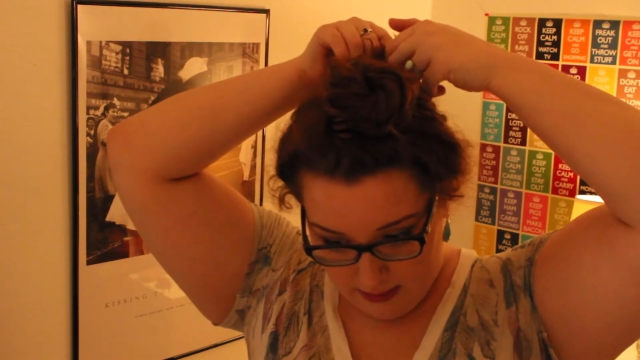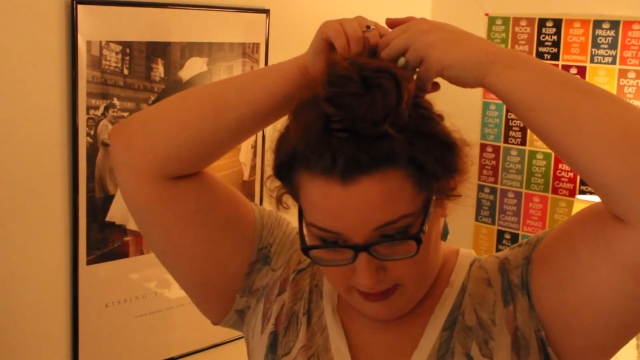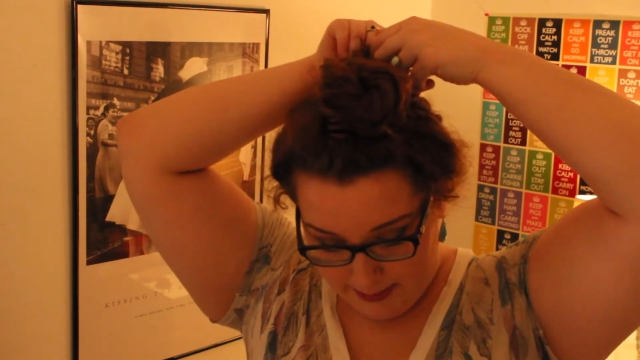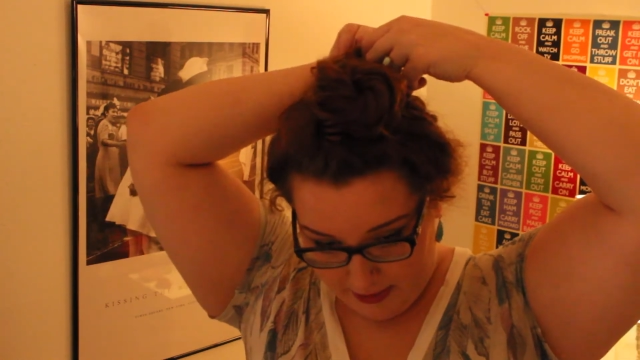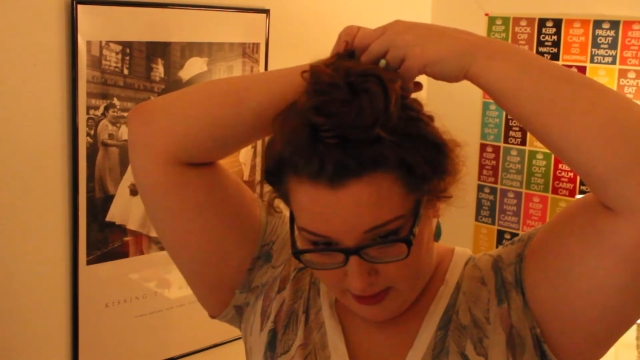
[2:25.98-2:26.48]

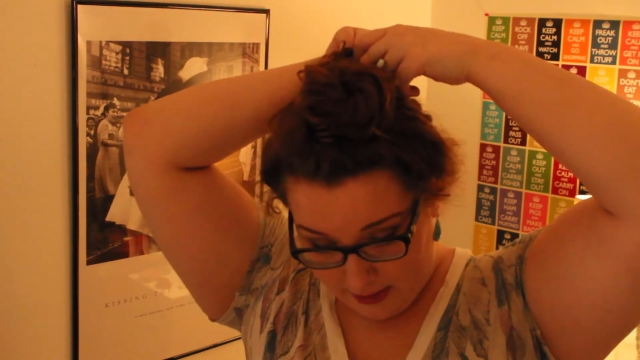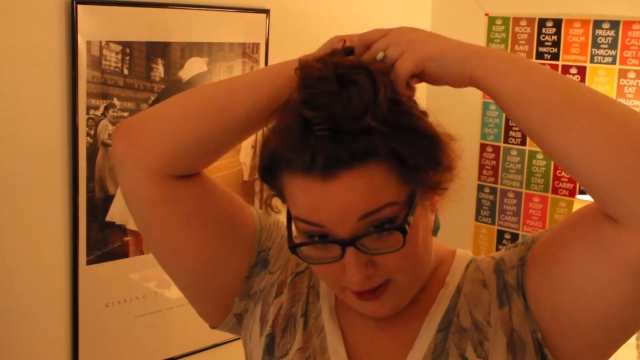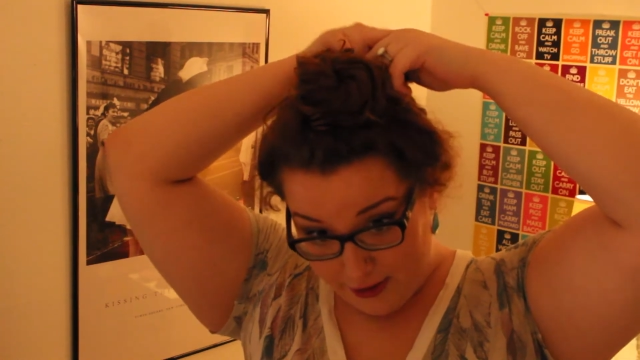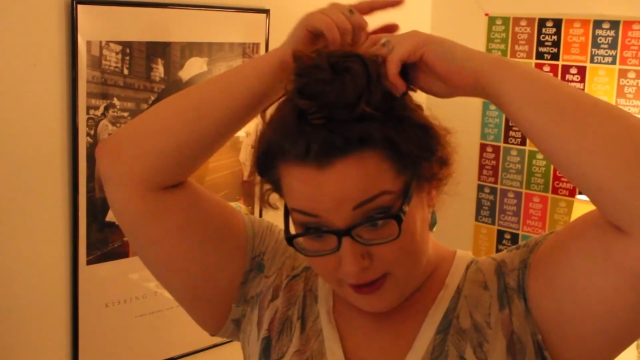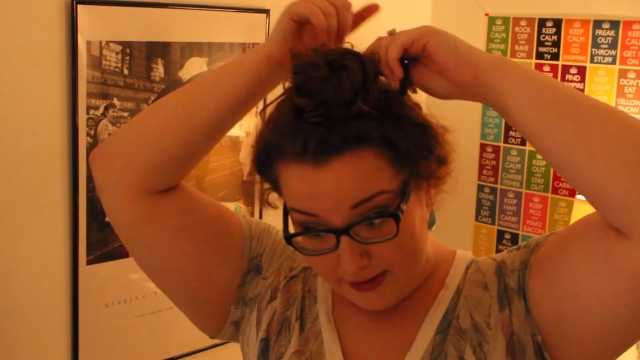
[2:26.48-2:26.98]
wrap around a
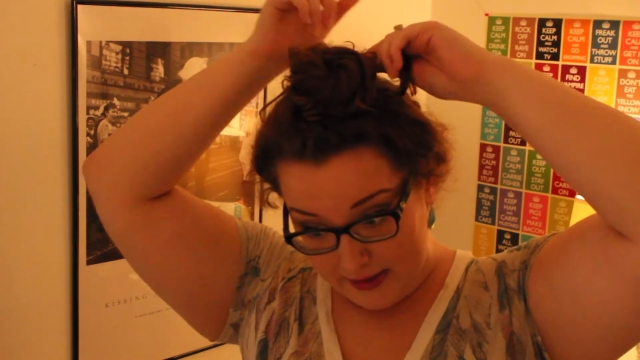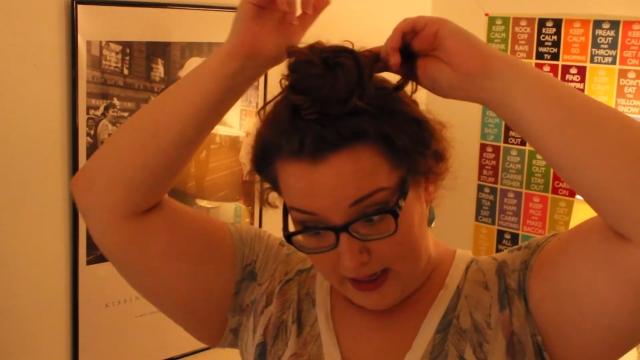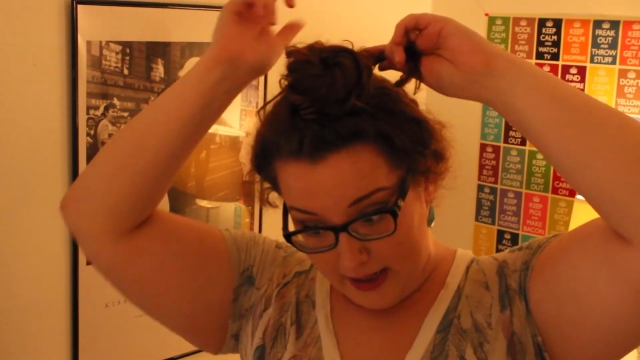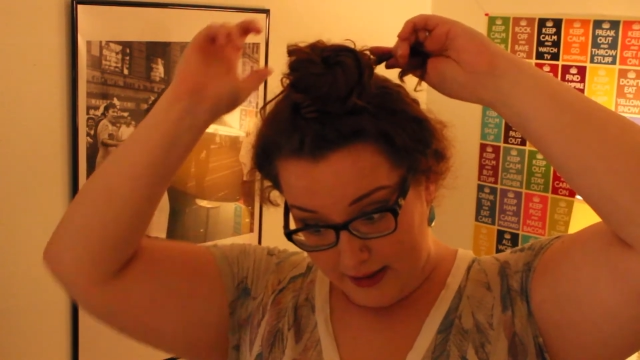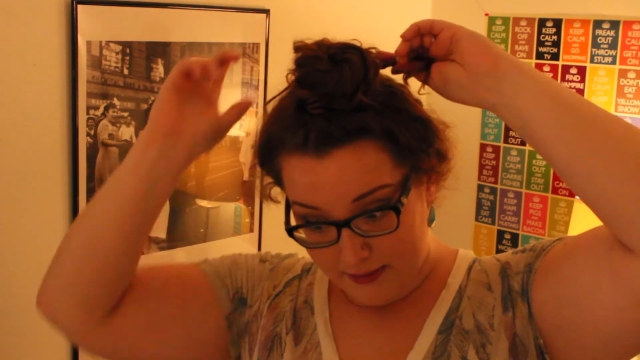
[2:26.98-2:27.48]
third
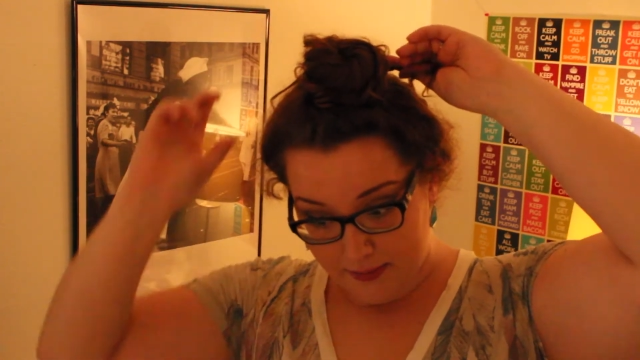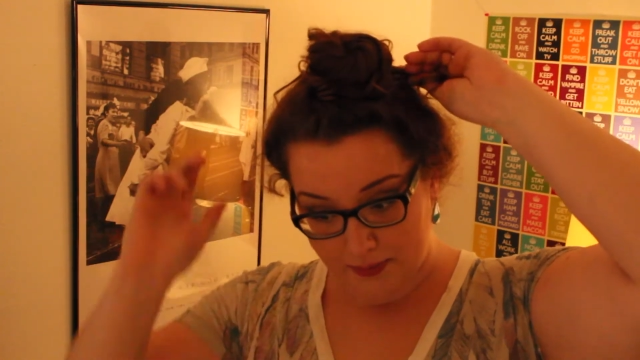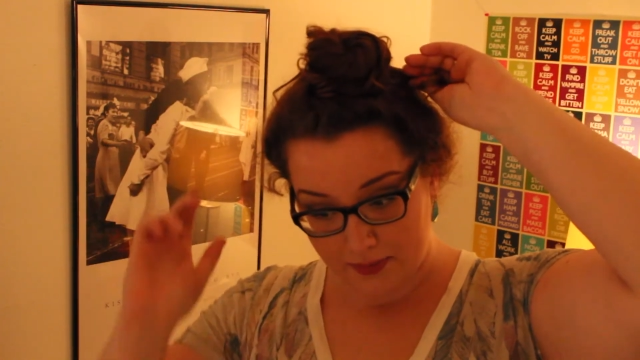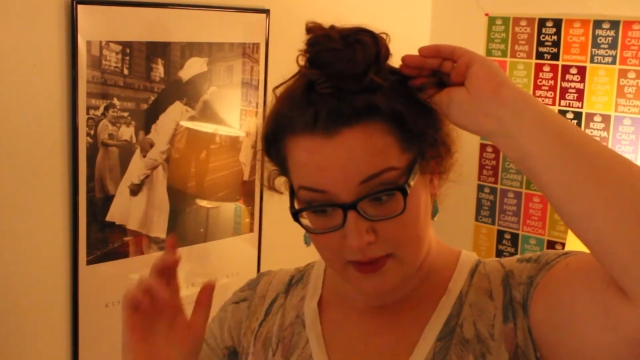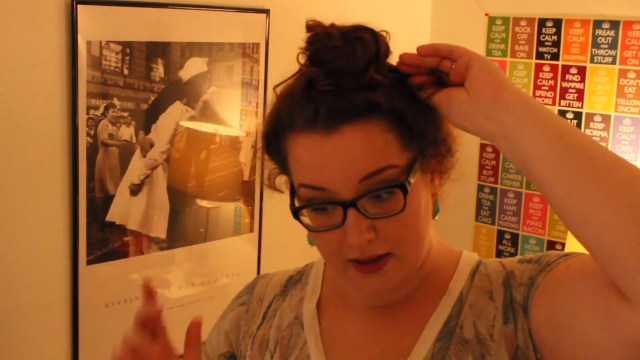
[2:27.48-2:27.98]
time,
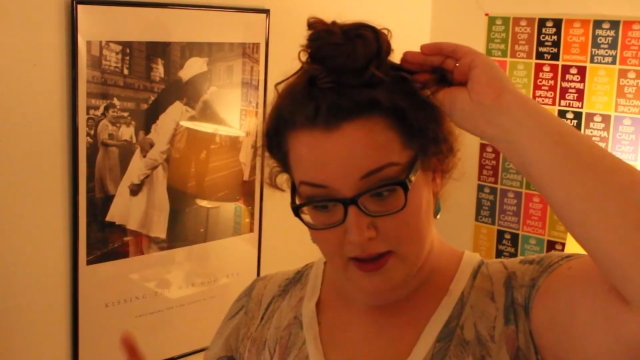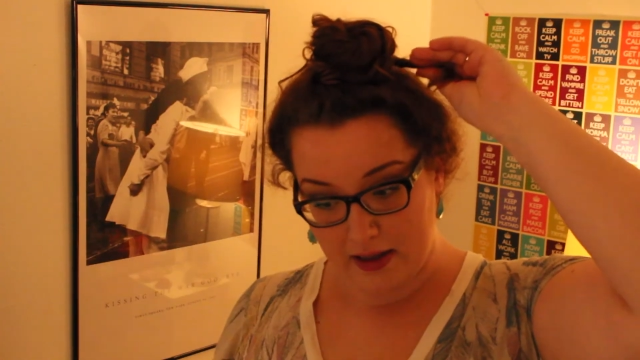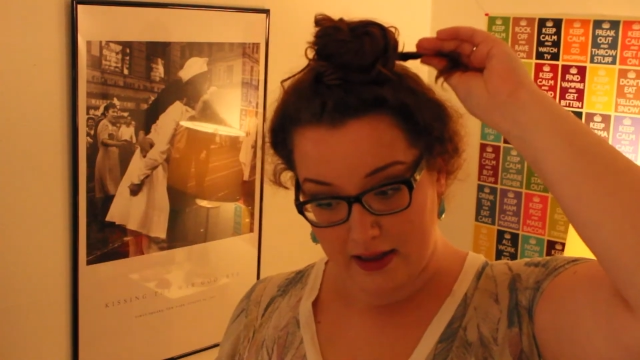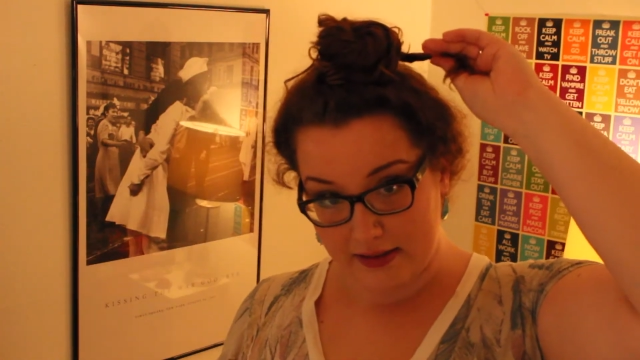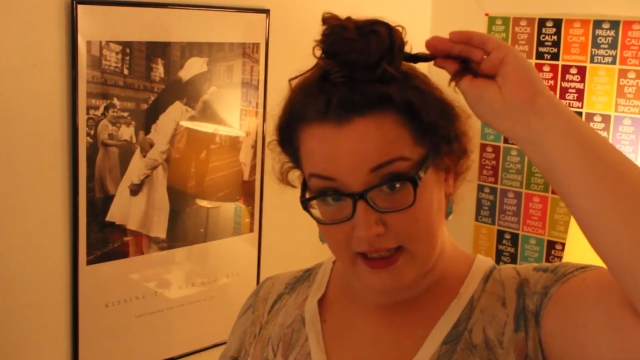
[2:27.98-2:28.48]

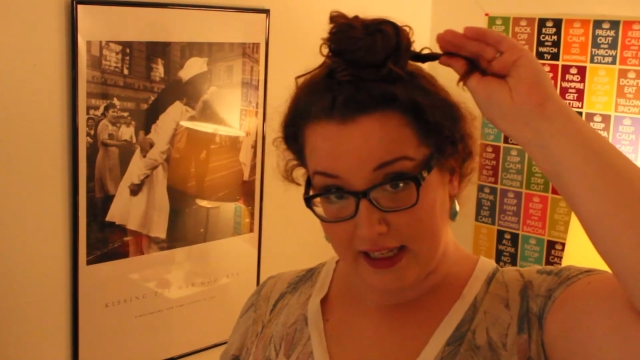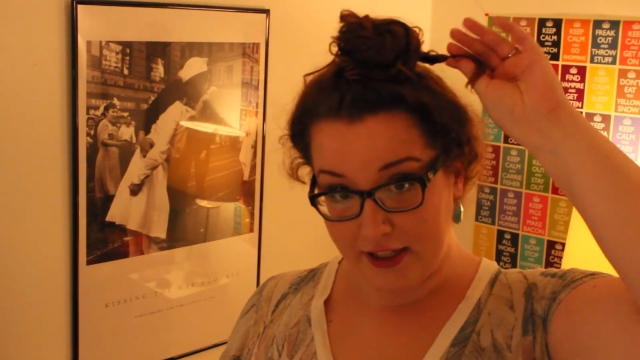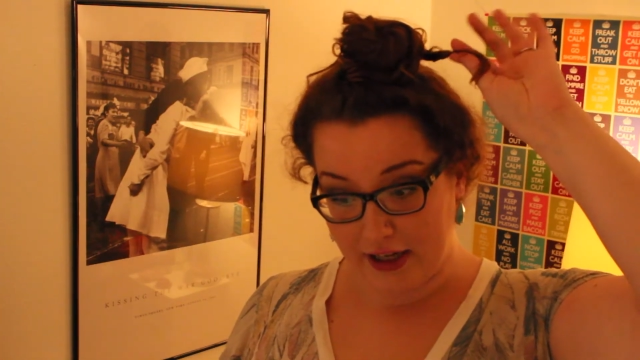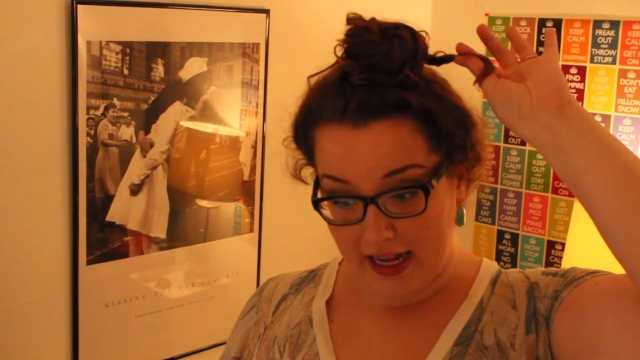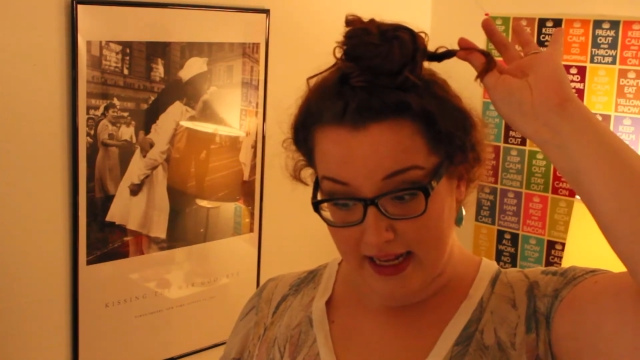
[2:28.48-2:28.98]
take
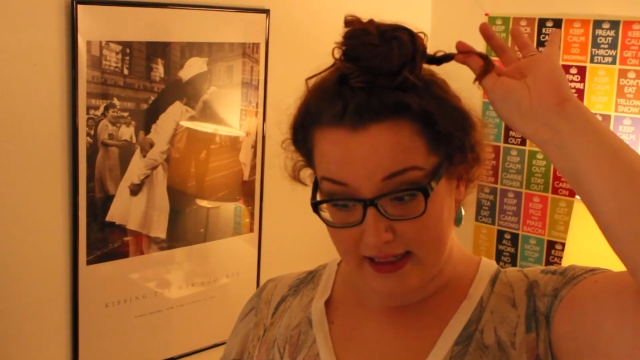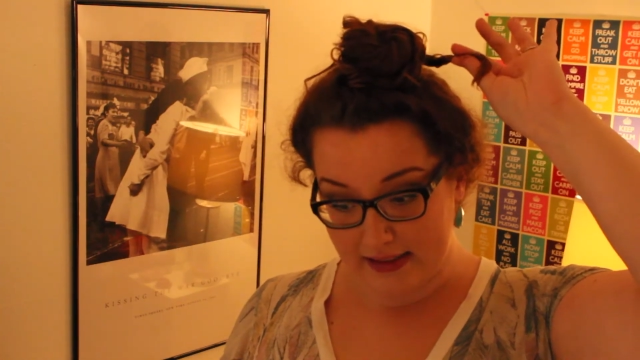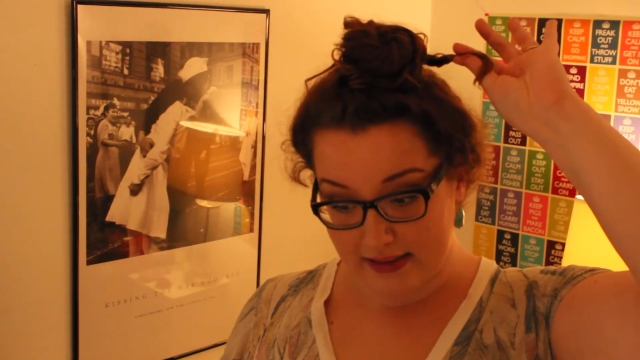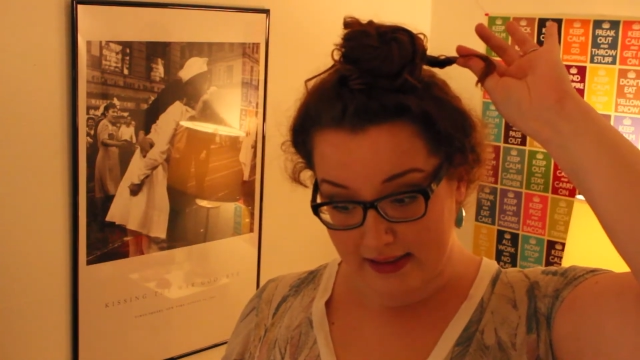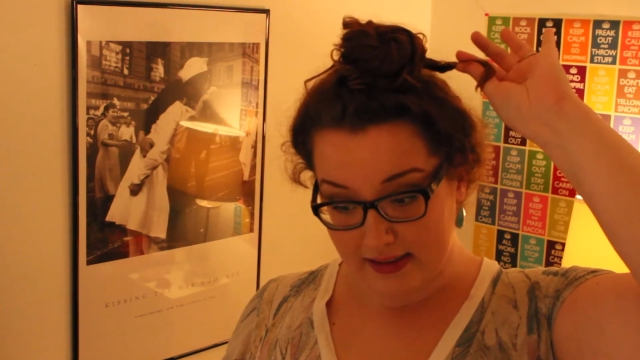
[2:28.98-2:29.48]
your
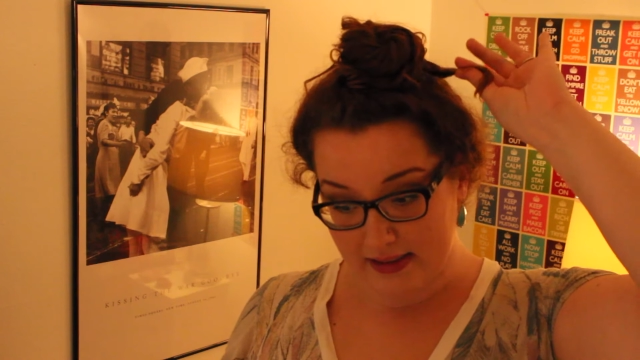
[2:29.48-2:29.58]
ends.